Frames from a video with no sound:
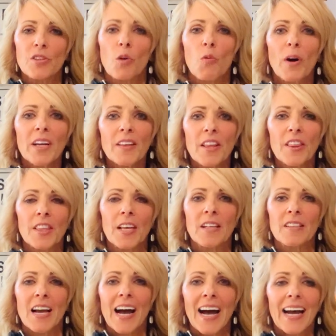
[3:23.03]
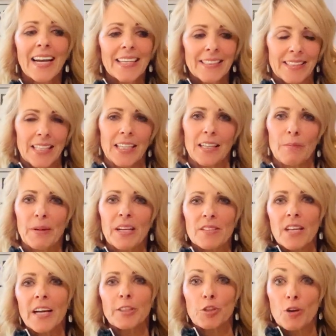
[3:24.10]
So one of the things I did, because
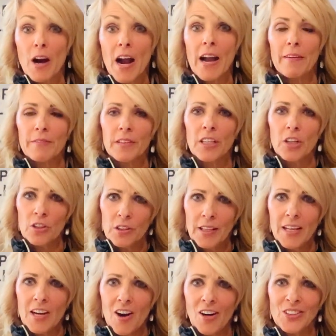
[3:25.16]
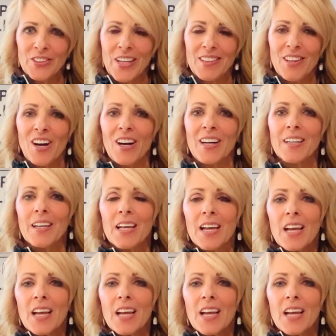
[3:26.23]
I drive literally all day long,